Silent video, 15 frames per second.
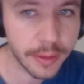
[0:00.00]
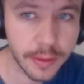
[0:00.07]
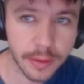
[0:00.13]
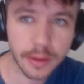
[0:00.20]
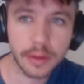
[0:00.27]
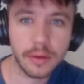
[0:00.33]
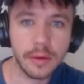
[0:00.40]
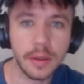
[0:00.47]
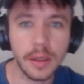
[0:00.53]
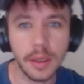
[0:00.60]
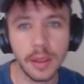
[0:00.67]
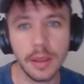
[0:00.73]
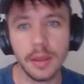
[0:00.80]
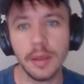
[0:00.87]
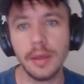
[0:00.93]
So
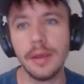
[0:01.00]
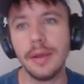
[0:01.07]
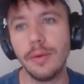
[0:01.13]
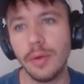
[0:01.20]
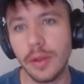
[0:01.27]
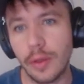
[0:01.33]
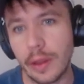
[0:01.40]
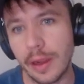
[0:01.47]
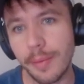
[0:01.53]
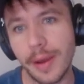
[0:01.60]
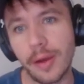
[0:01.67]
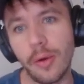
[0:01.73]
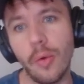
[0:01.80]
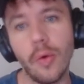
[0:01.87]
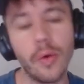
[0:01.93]
when you think
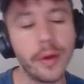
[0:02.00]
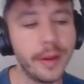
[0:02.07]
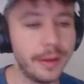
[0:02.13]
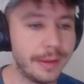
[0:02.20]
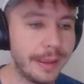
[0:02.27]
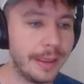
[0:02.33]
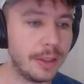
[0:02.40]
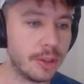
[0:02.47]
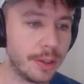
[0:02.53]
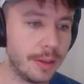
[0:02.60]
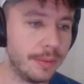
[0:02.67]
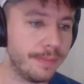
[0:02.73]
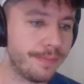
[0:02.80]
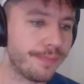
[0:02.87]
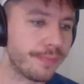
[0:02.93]
about
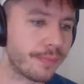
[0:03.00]
orientation,